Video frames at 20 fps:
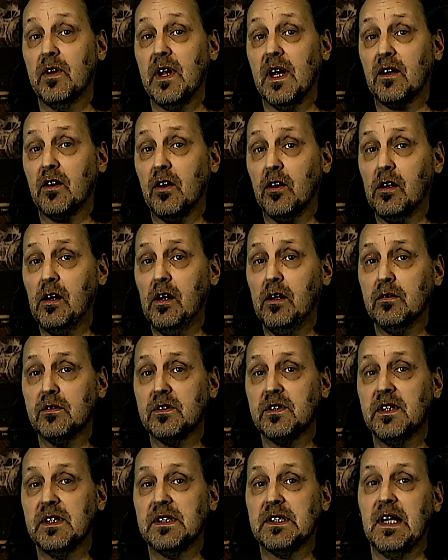that concludes
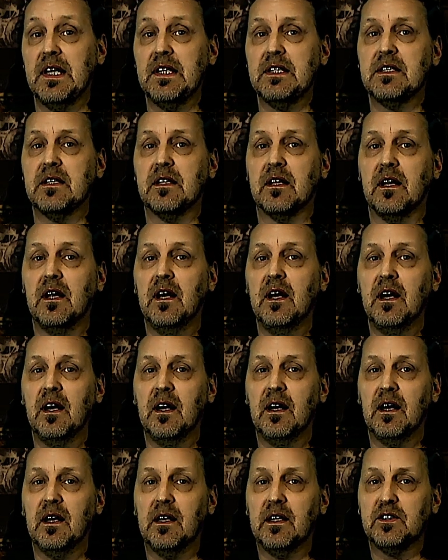this lesson,
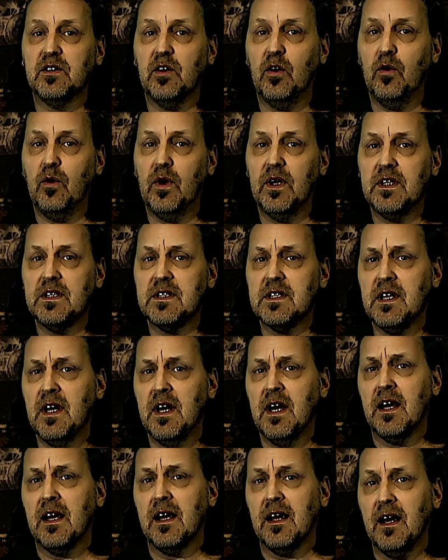and as always
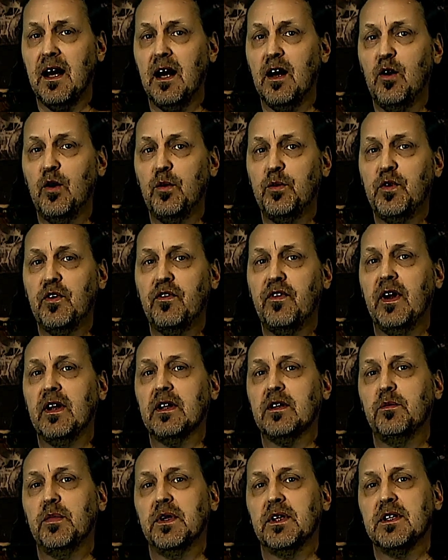I hope you
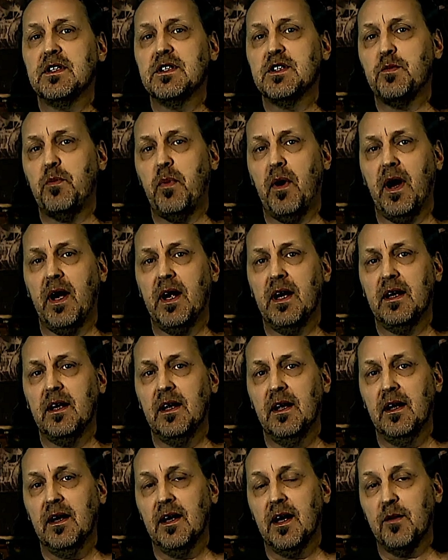felt a bit inspired
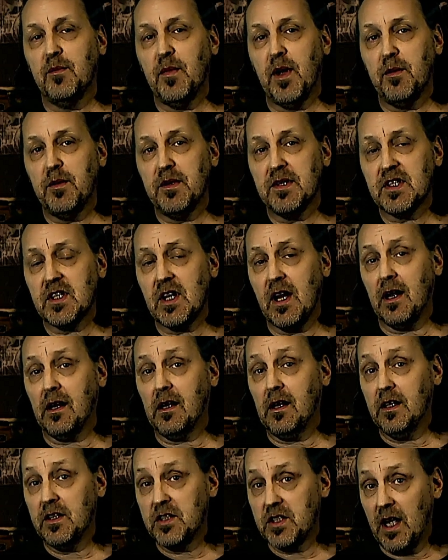and maybe
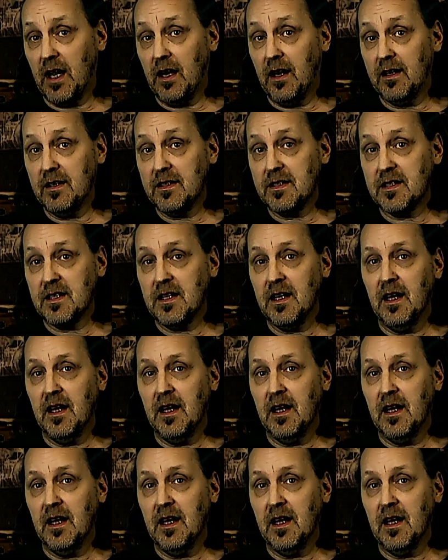slightly challenged.